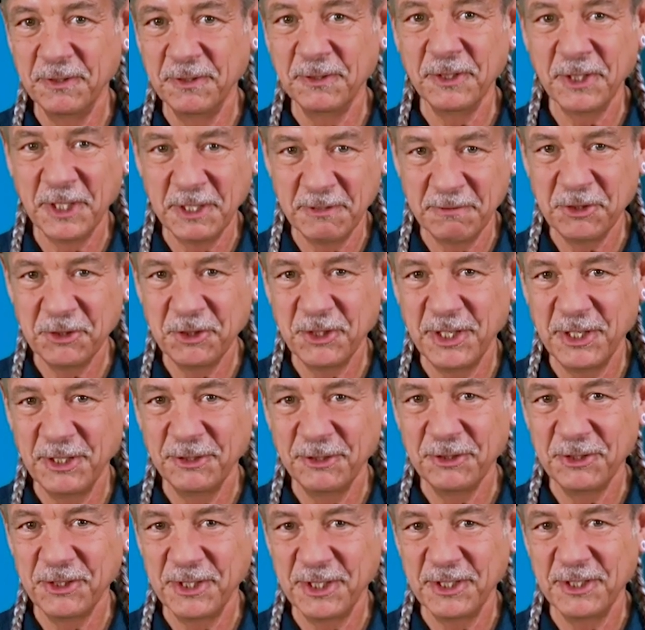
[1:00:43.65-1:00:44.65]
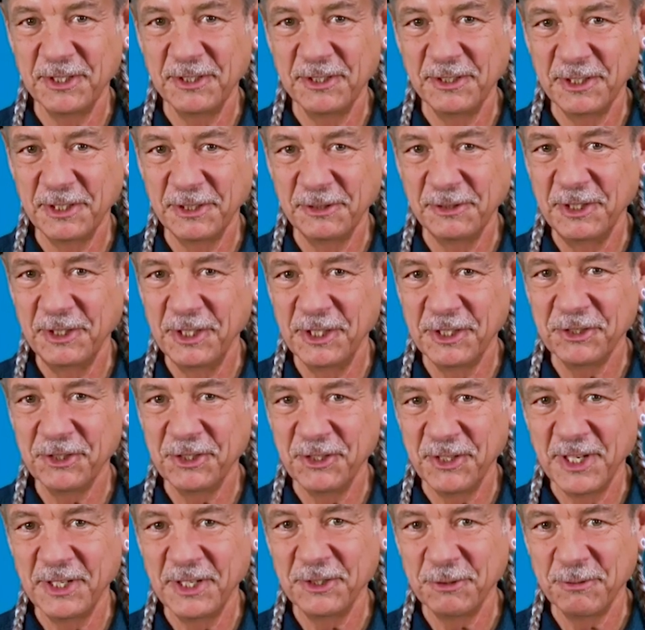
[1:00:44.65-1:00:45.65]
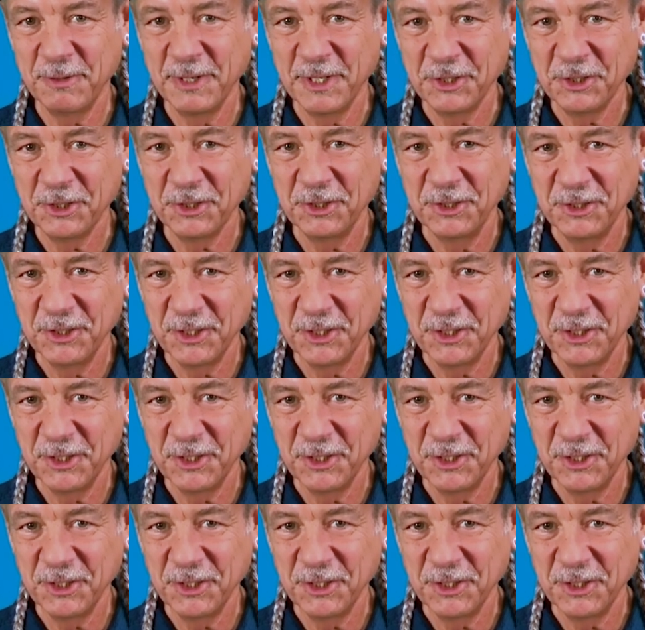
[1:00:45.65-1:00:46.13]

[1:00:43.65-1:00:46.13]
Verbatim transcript: lifestyles that lead us in that direction.